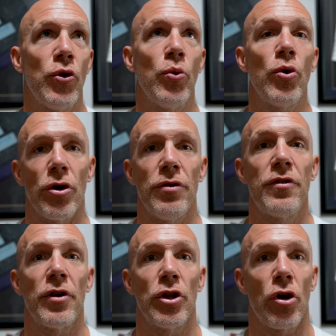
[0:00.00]
too good
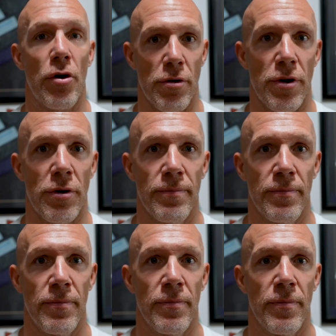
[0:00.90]
to learn.
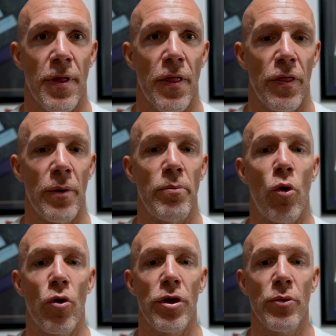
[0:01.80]
The
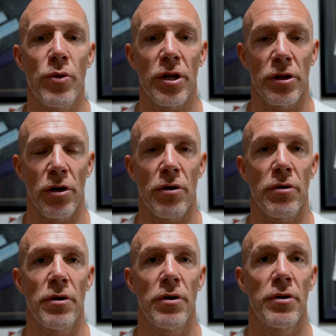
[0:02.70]
more you can
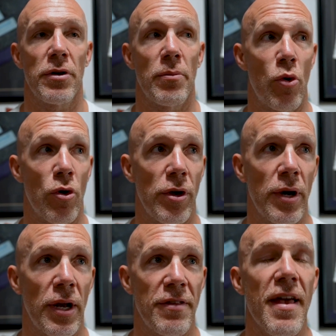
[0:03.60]
learn, the more you
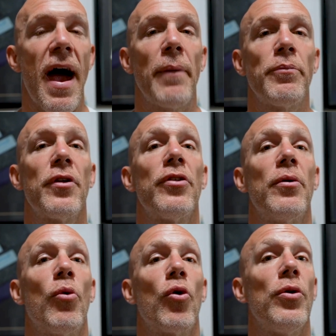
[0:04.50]
can adapt,
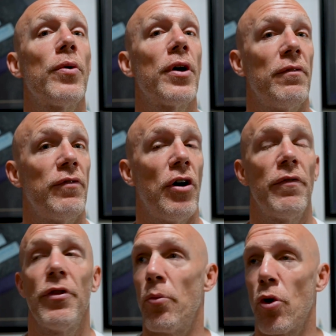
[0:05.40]
the more you can
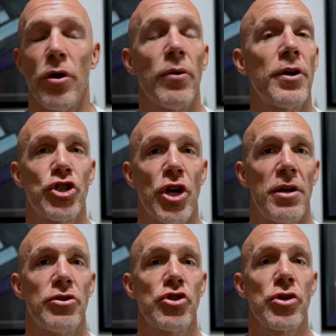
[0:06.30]
evolve, the more you can
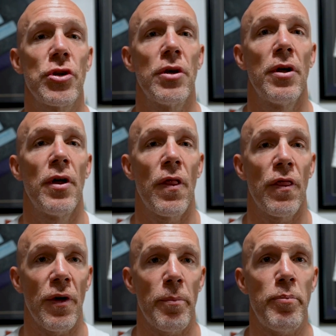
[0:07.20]
change,
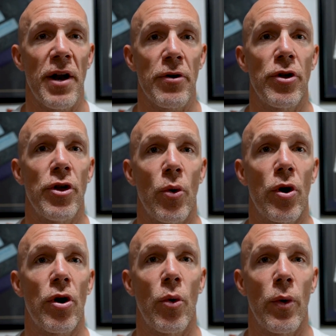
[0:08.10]
the better
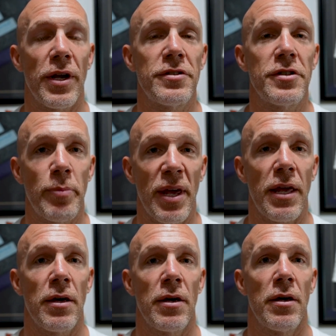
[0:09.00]
you're going to
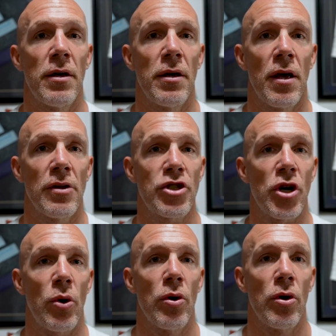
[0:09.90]
be.
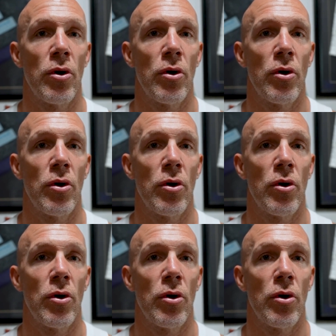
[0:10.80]
So